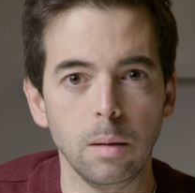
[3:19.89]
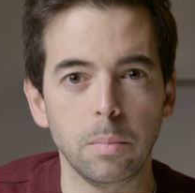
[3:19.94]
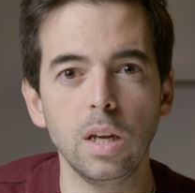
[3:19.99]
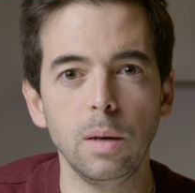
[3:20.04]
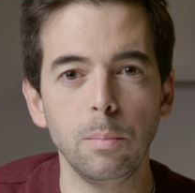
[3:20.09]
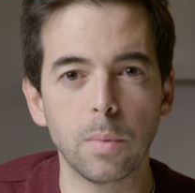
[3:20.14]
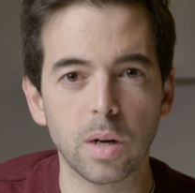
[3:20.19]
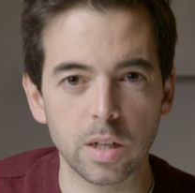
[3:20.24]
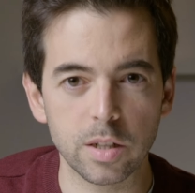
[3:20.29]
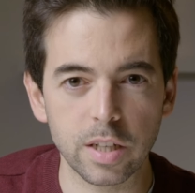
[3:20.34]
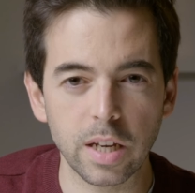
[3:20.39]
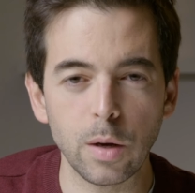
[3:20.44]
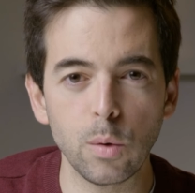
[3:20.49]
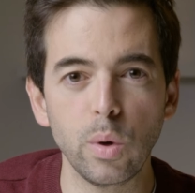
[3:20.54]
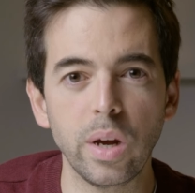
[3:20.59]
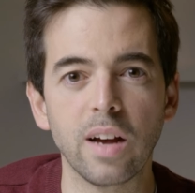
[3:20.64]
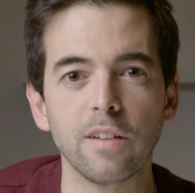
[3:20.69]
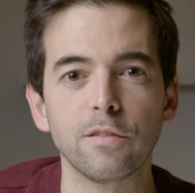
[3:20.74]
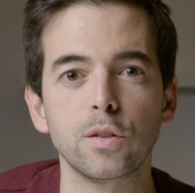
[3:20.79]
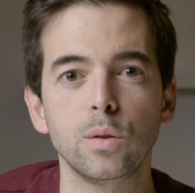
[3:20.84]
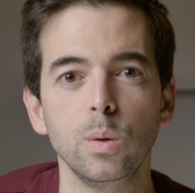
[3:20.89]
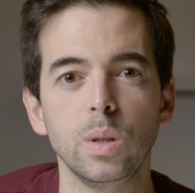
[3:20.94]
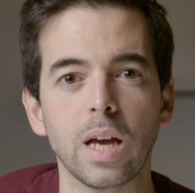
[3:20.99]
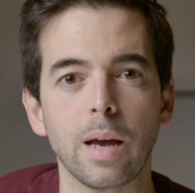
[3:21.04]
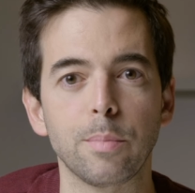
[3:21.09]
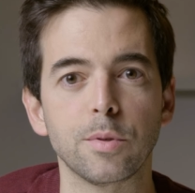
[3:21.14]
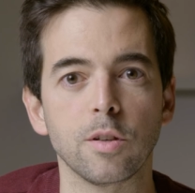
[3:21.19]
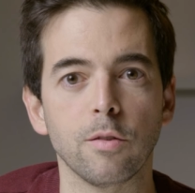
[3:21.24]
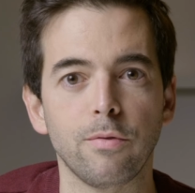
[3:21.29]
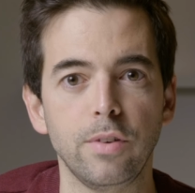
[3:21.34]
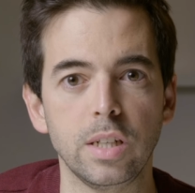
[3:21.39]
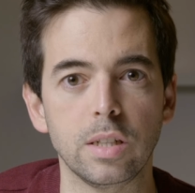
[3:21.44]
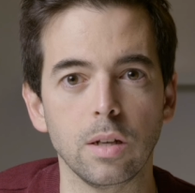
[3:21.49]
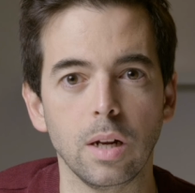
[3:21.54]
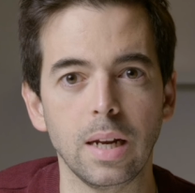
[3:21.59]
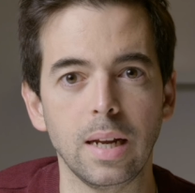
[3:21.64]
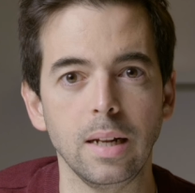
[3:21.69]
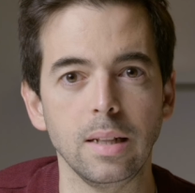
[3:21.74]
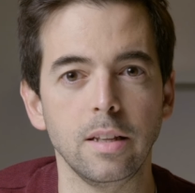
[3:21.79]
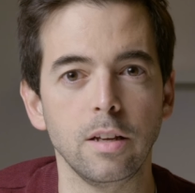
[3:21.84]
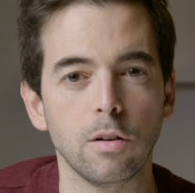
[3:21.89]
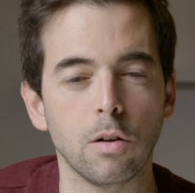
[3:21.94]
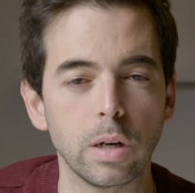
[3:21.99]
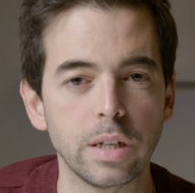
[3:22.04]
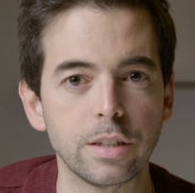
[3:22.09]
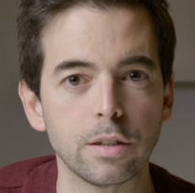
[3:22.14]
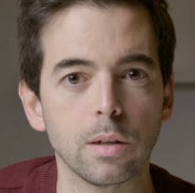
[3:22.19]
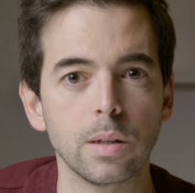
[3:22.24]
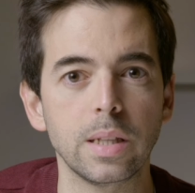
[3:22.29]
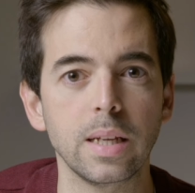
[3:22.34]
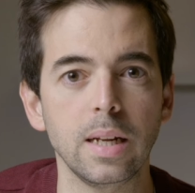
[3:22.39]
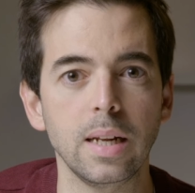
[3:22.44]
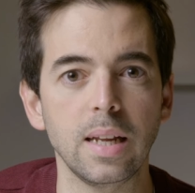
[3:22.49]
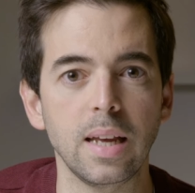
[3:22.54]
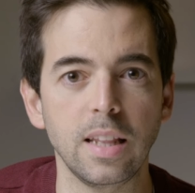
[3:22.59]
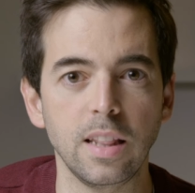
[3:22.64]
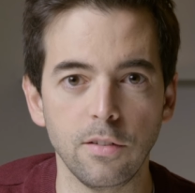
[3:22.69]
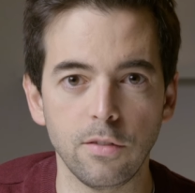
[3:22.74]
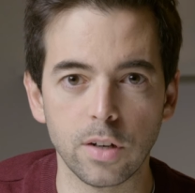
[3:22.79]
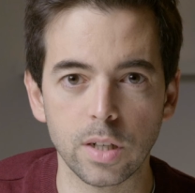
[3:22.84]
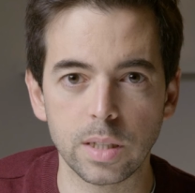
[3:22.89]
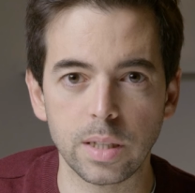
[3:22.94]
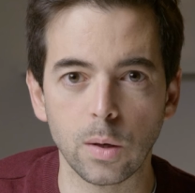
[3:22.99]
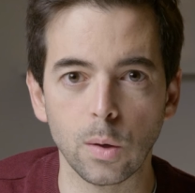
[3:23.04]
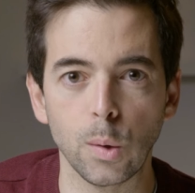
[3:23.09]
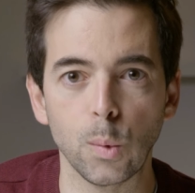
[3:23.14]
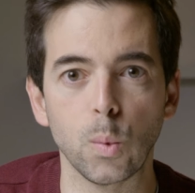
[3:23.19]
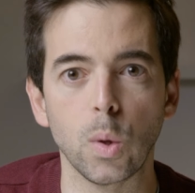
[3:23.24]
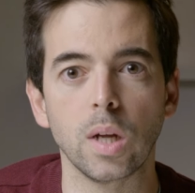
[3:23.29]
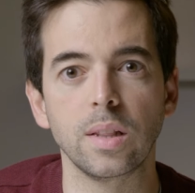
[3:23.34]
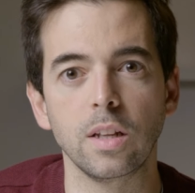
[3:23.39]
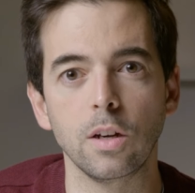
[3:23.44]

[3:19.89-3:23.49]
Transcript: In Marseille, we have 2 types of Bristol, the horizontal and the vertical one.